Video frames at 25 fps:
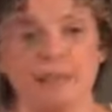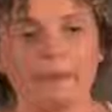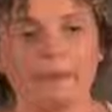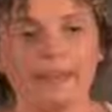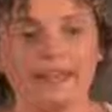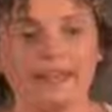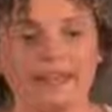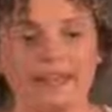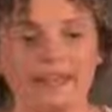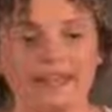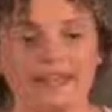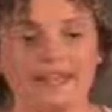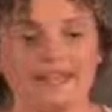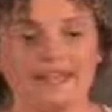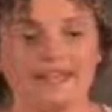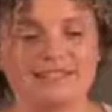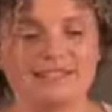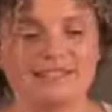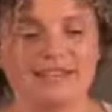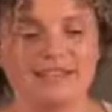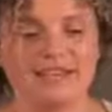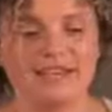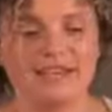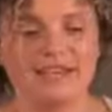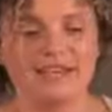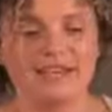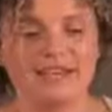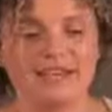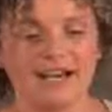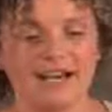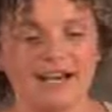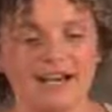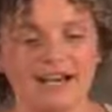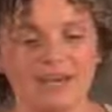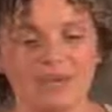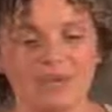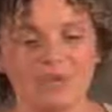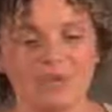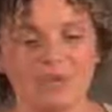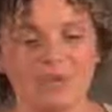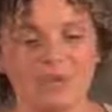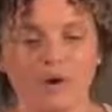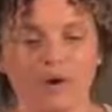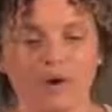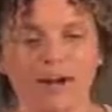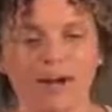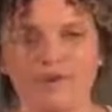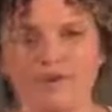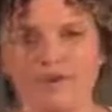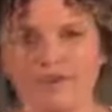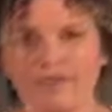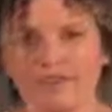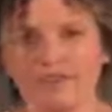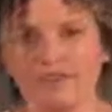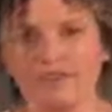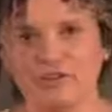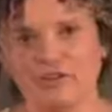And while we think of